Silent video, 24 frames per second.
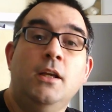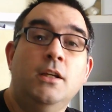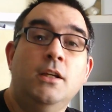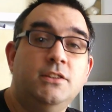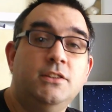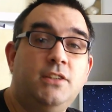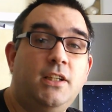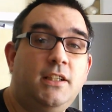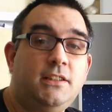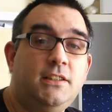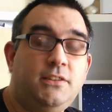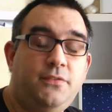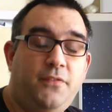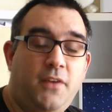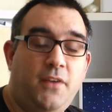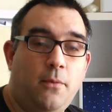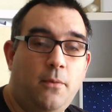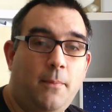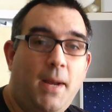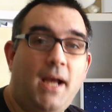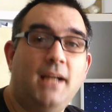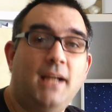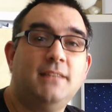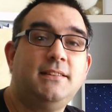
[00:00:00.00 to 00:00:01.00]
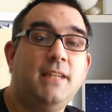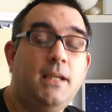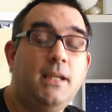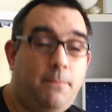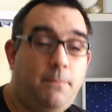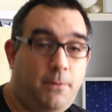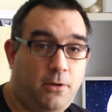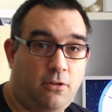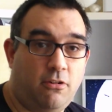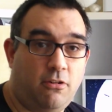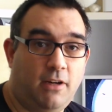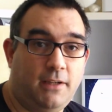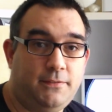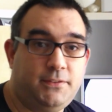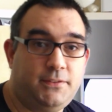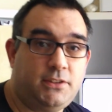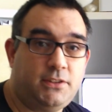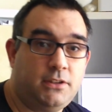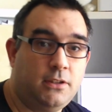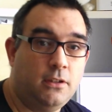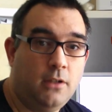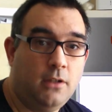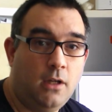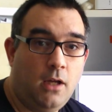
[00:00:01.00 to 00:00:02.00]
So this film has
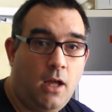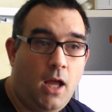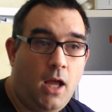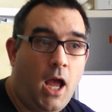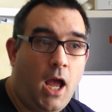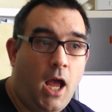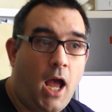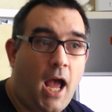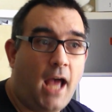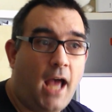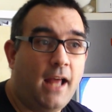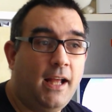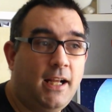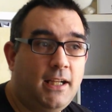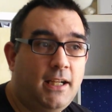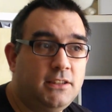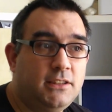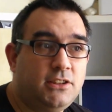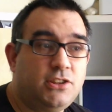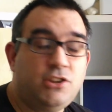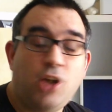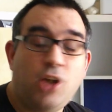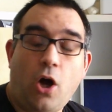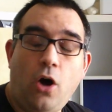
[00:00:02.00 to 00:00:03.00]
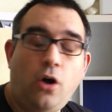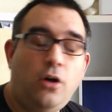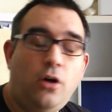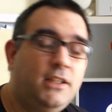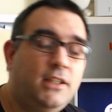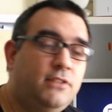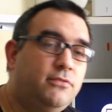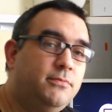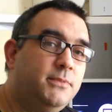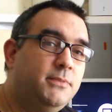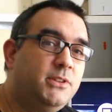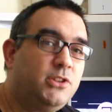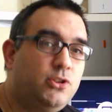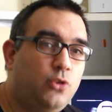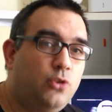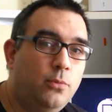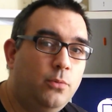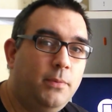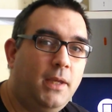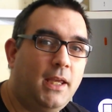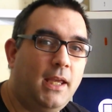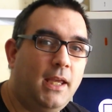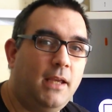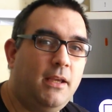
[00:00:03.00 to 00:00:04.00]
hippogriffs, and to hide from the Storm
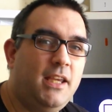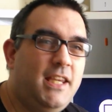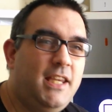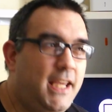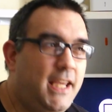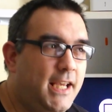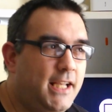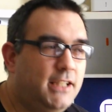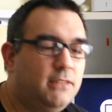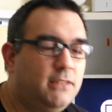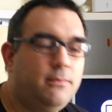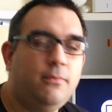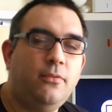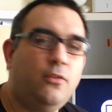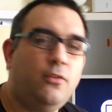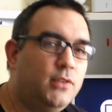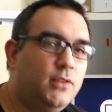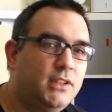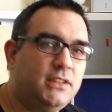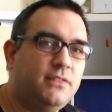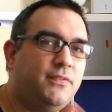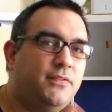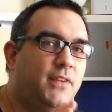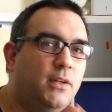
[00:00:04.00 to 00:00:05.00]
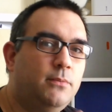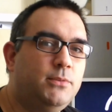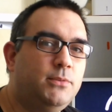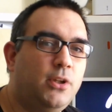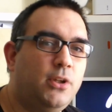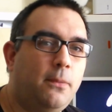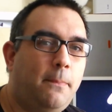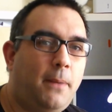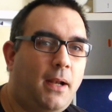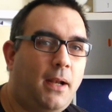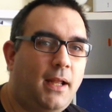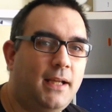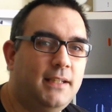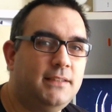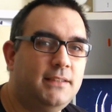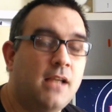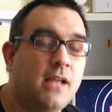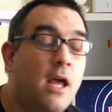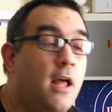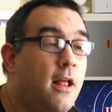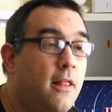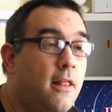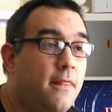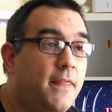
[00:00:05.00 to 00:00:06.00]
King, years before this film took place,
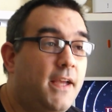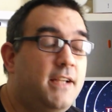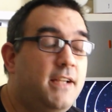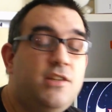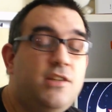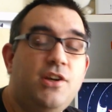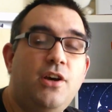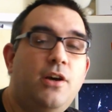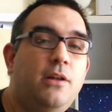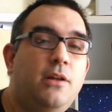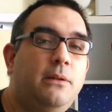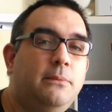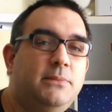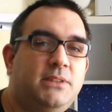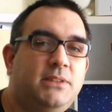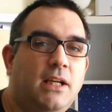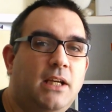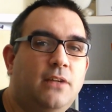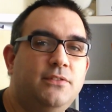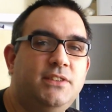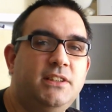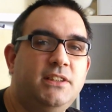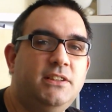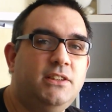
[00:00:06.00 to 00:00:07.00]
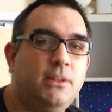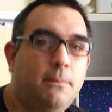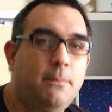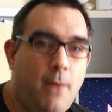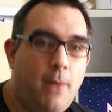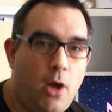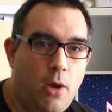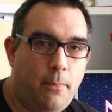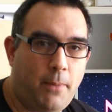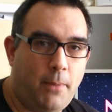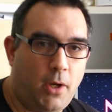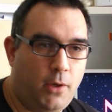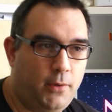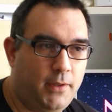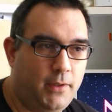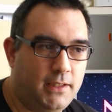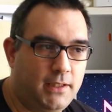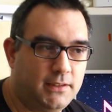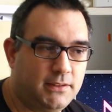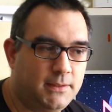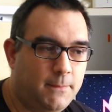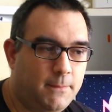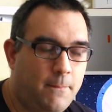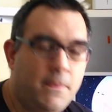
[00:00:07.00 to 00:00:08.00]
they turned themselves into Mer Ponies.
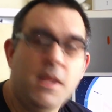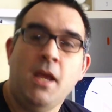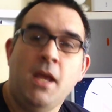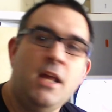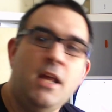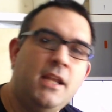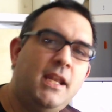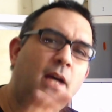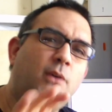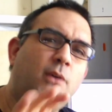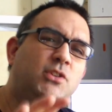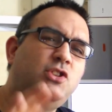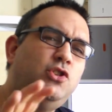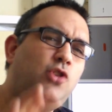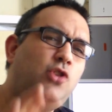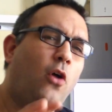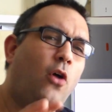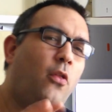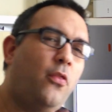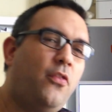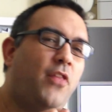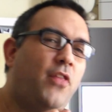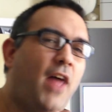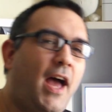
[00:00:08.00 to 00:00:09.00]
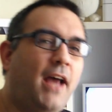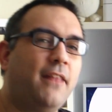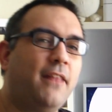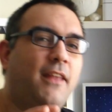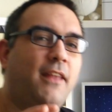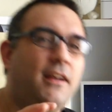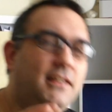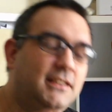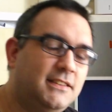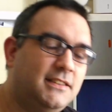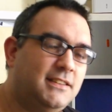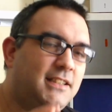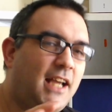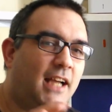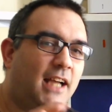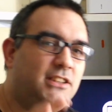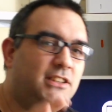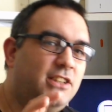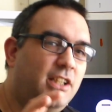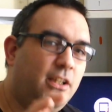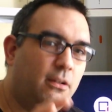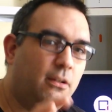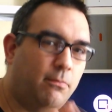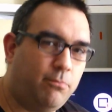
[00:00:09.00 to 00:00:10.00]
Now it's not that is
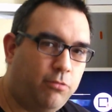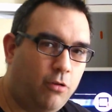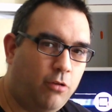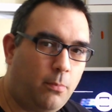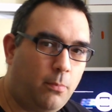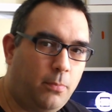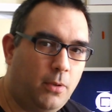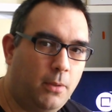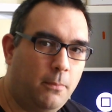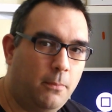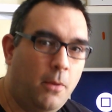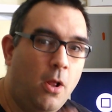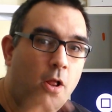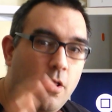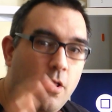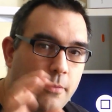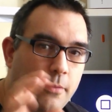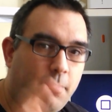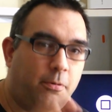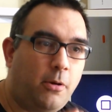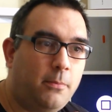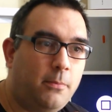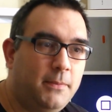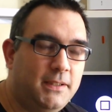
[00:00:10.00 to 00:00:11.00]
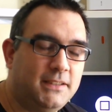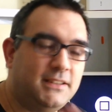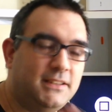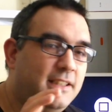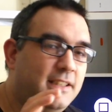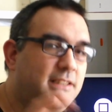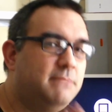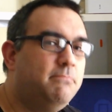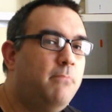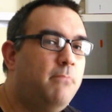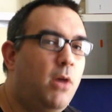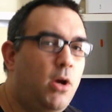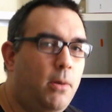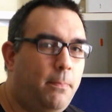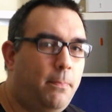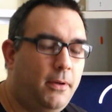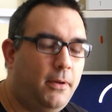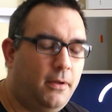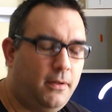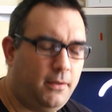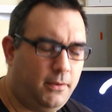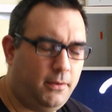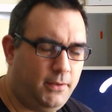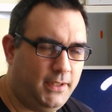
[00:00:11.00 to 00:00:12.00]
actually the problem. The problem is these Mer
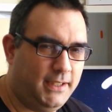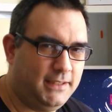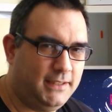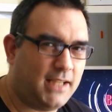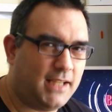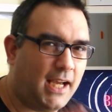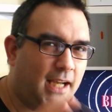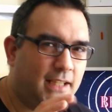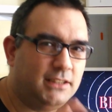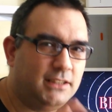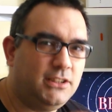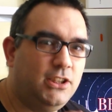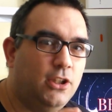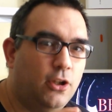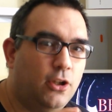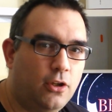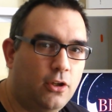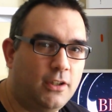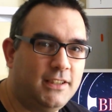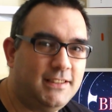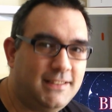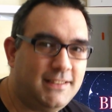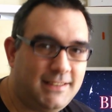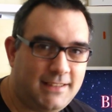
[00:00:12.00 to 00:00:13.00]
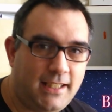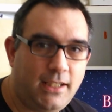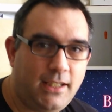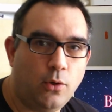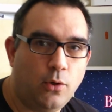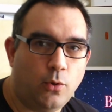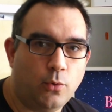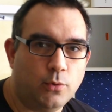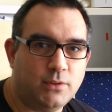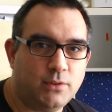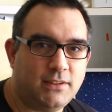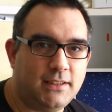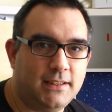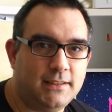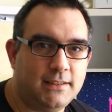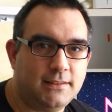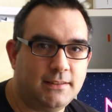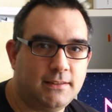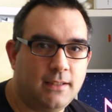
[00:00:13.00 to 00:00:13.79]
Ponies actually look like seahorses.